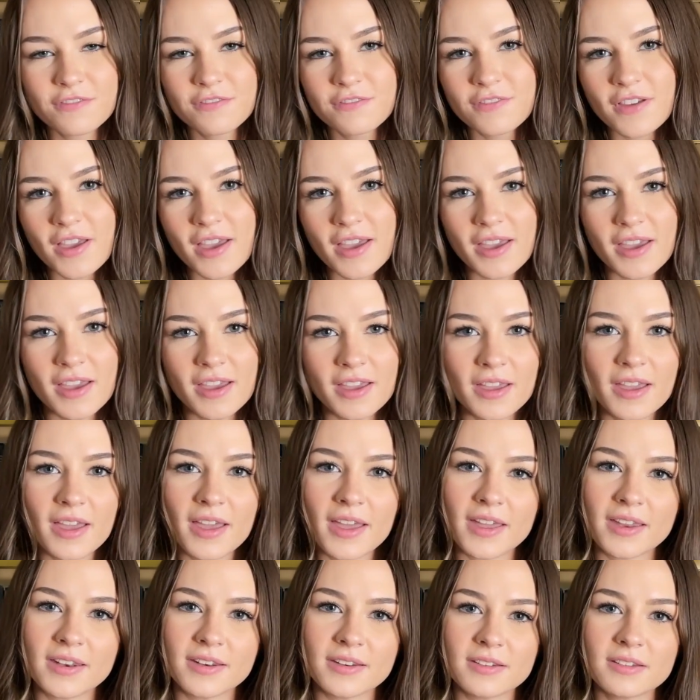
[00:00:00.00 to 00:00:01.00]
fae
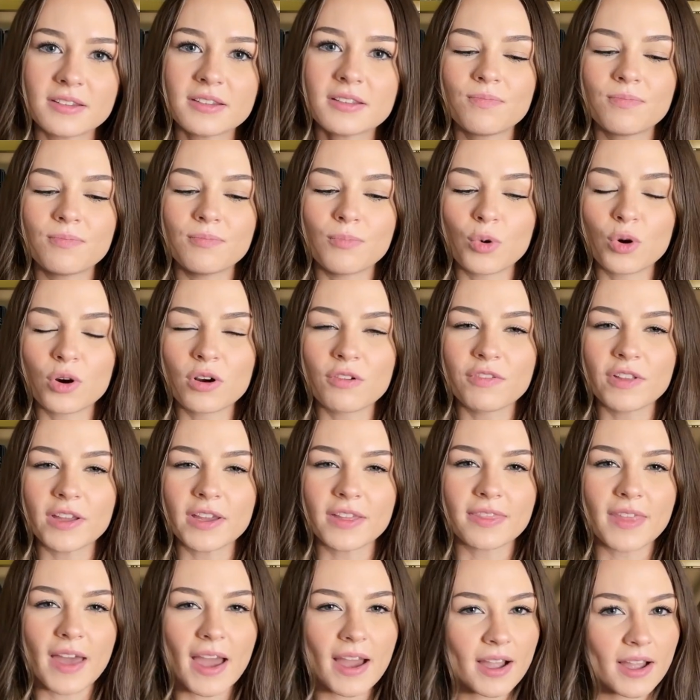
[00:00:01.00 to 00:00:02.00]
and more of like
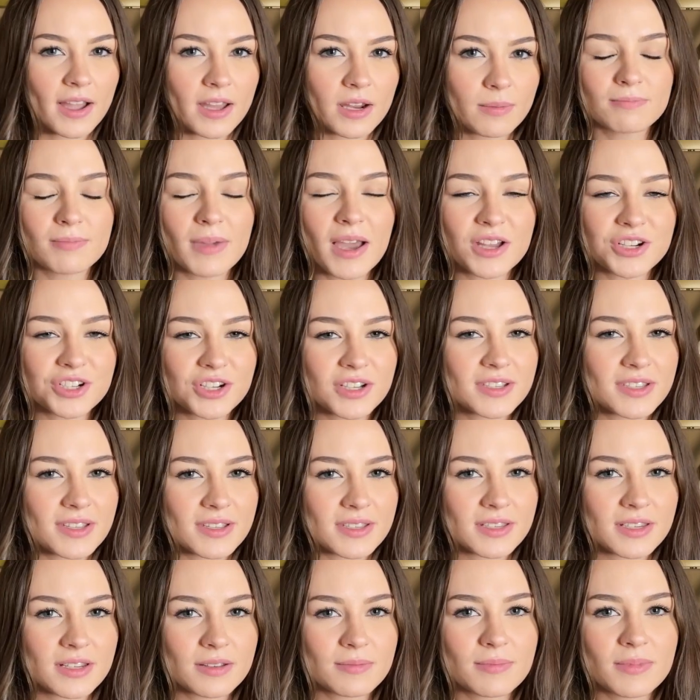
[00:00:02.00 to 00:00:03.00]
that kind of magic
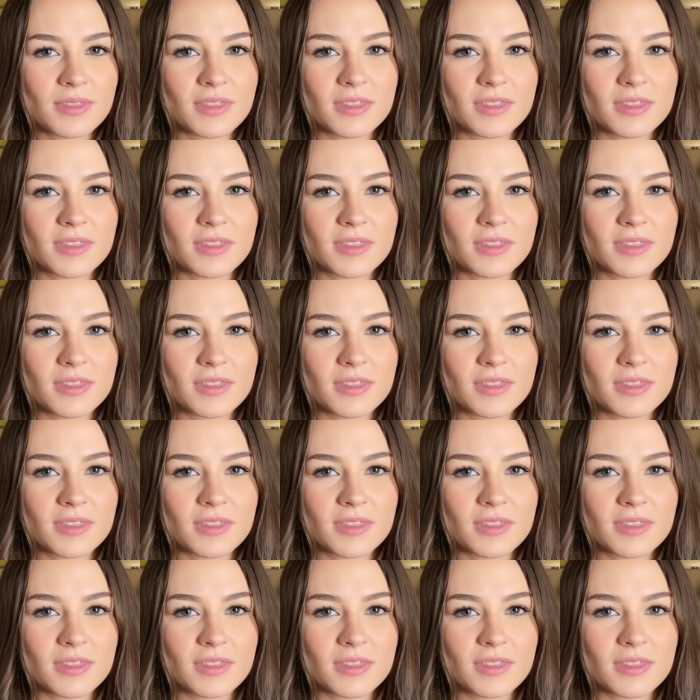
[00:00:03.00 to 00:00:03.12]
system,